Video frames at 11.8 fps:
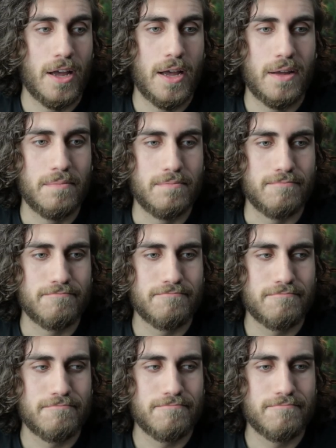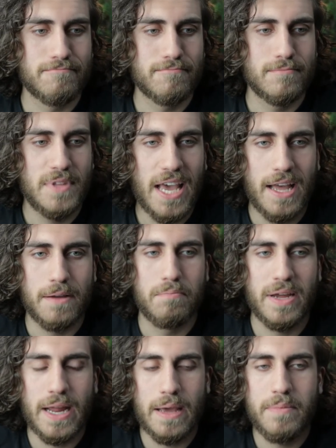um, yeah,
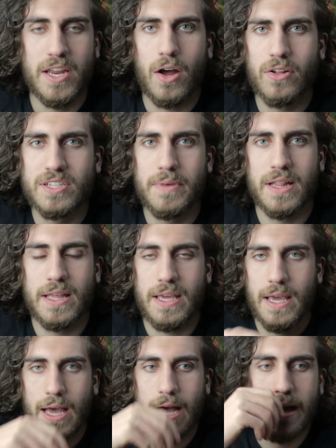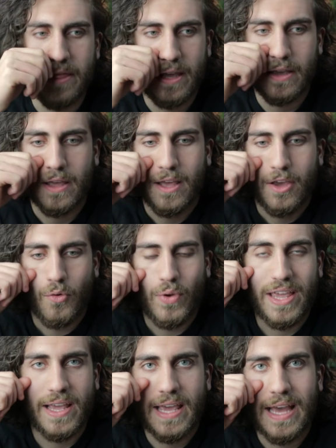but I mean, ultimately, I think
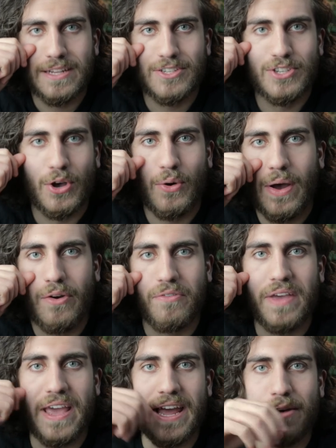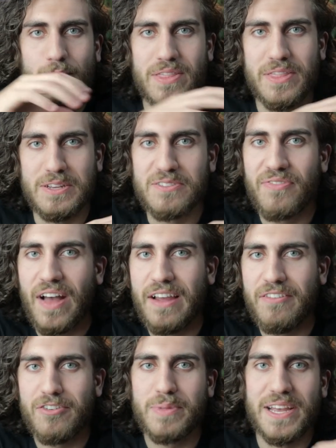we can get so out of hand with these
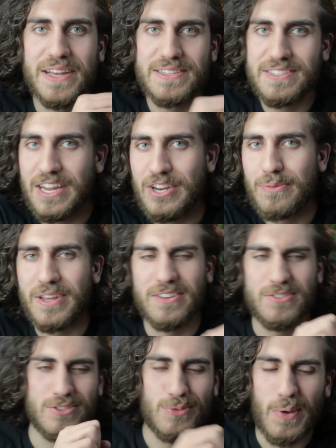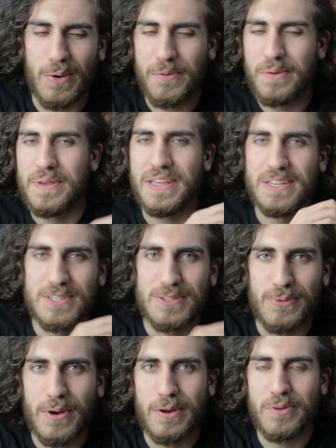five year plans, 10 year plans. This is where I want to be, this
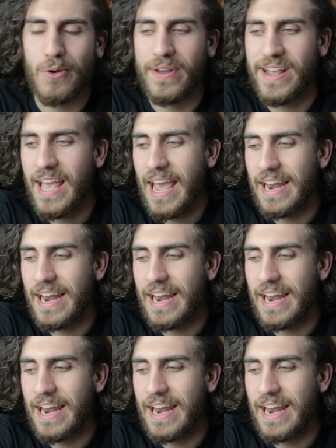is where I'm going.